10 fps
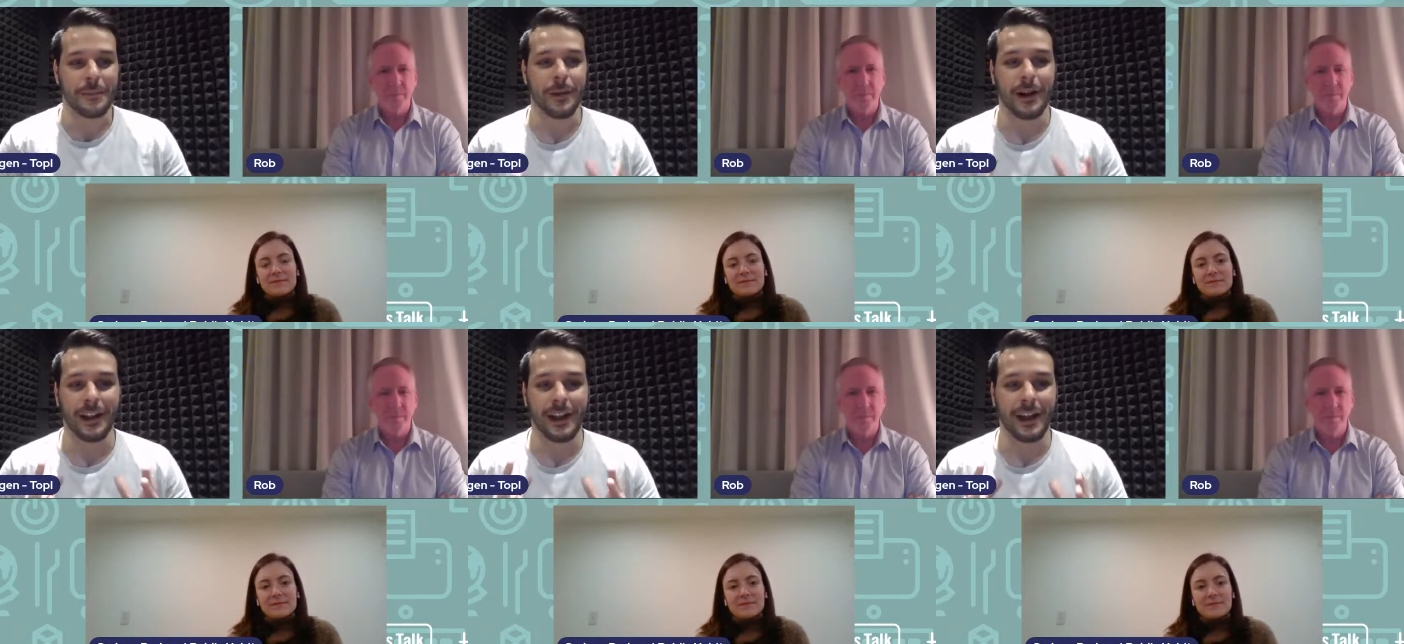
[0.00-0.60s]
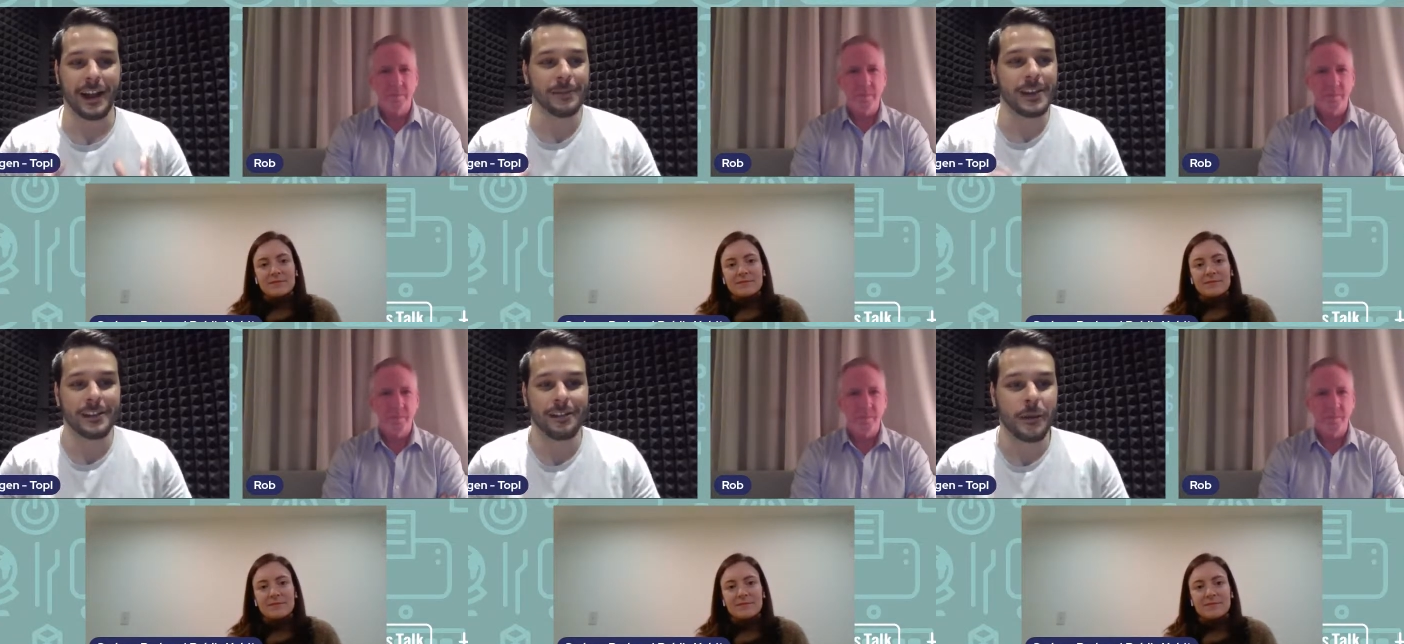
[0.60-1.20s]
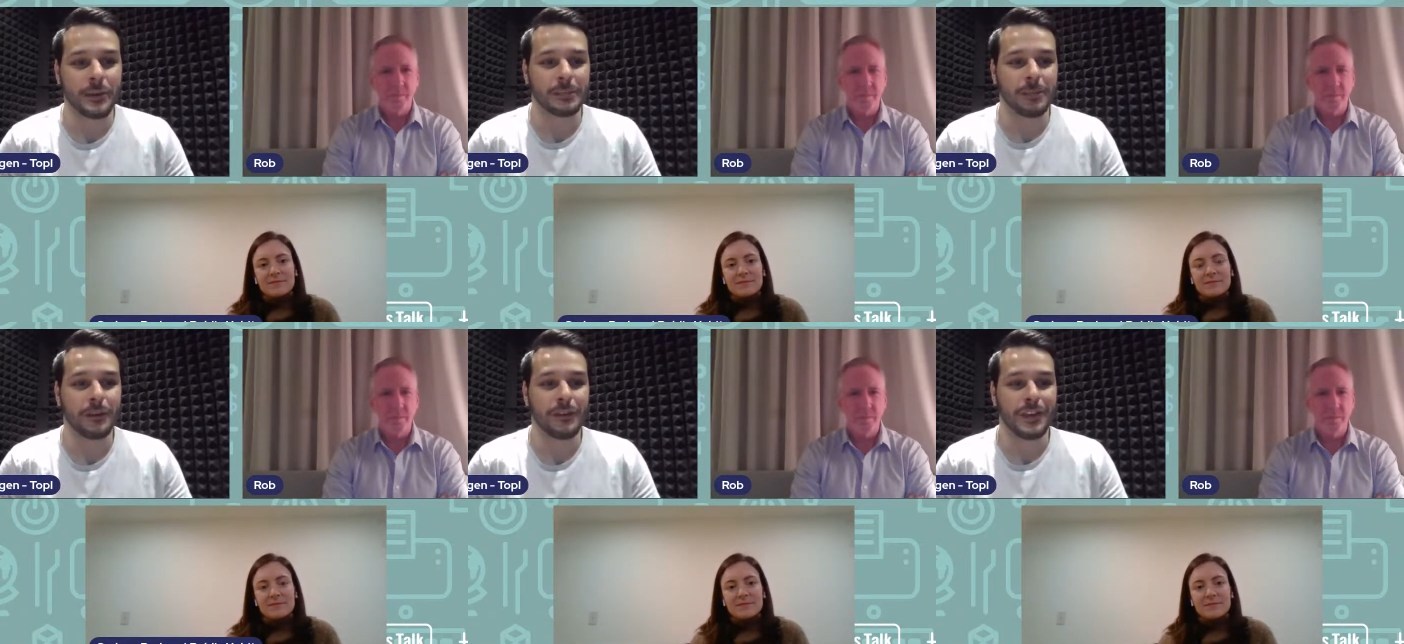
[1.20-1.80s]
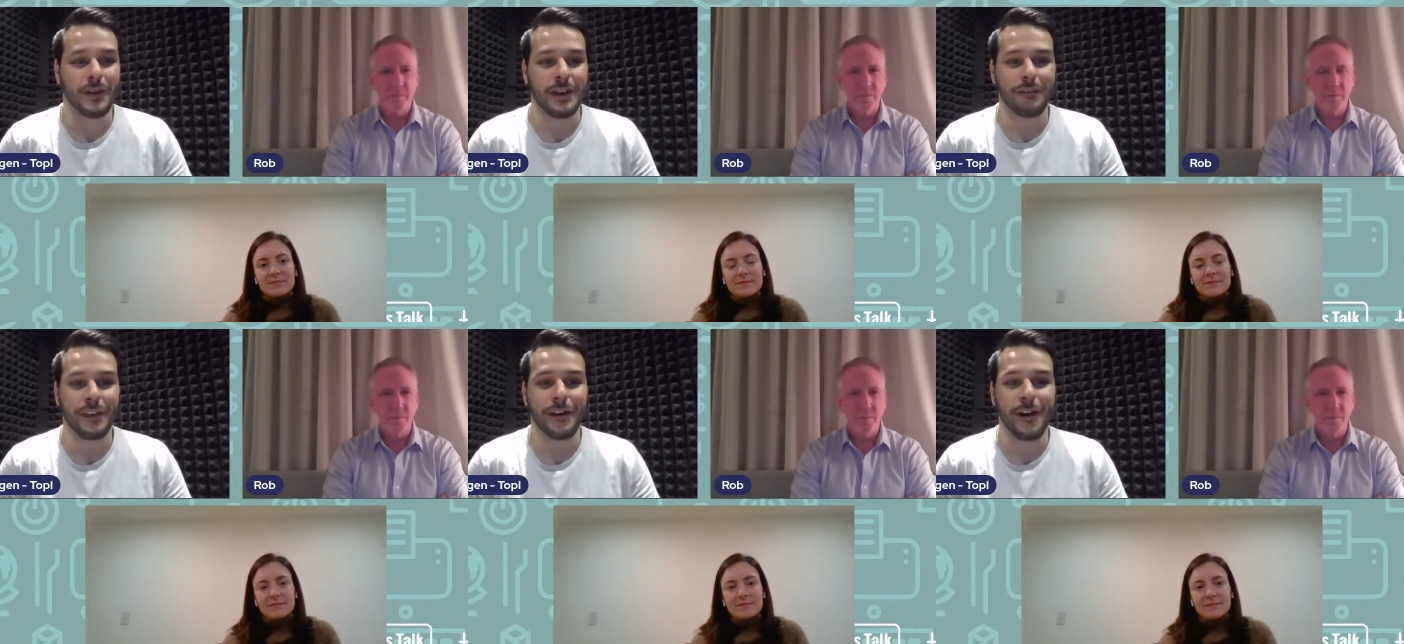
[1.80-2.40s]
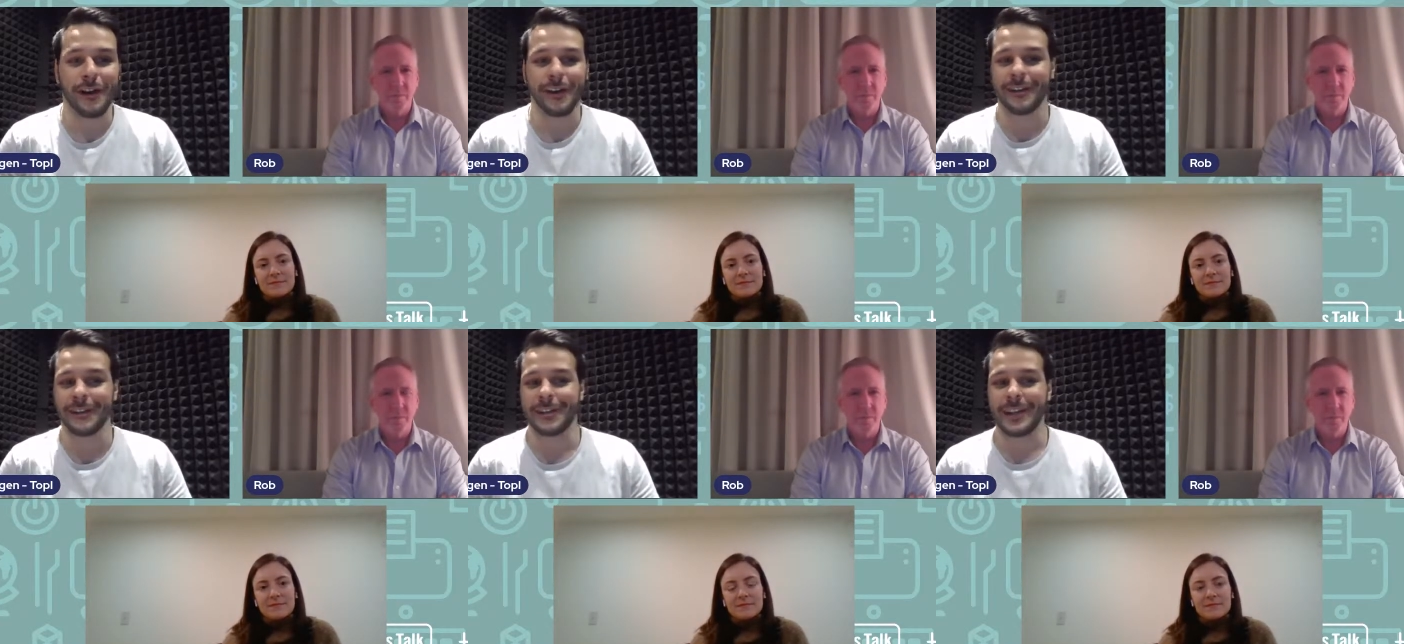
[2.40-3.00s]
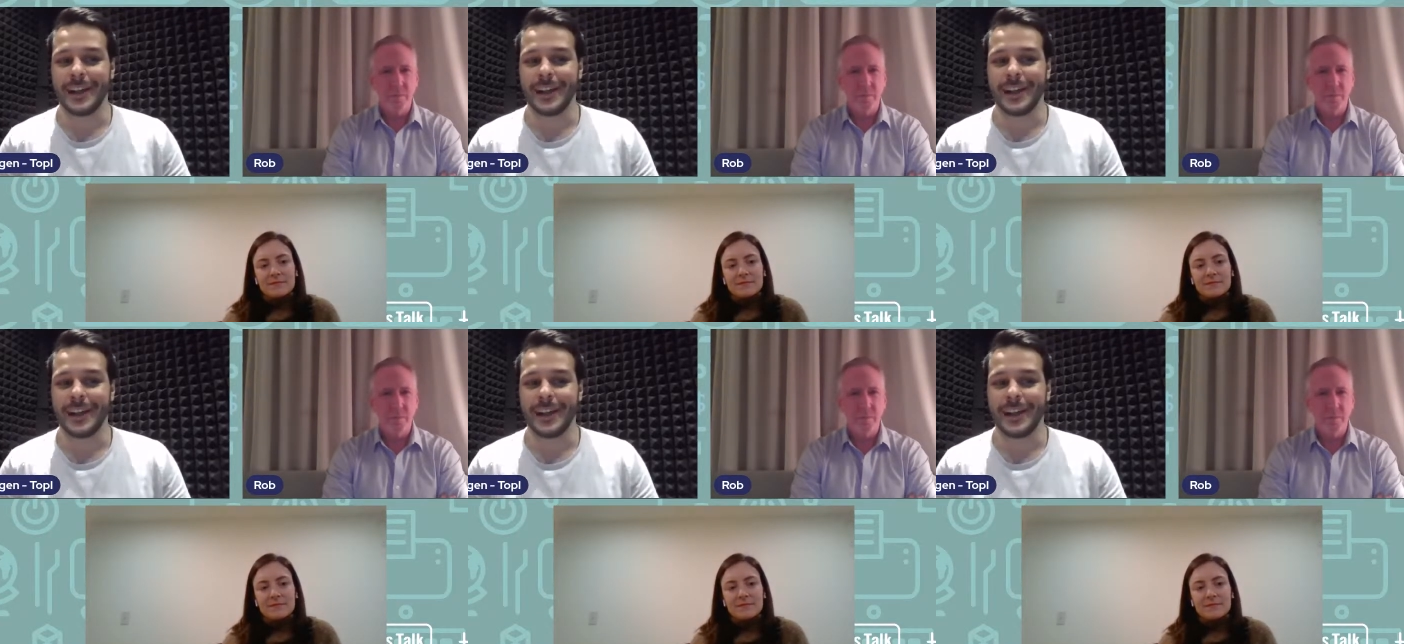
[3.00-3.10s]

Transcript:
Speaker 1: But I'm going to throw it to both of you if there are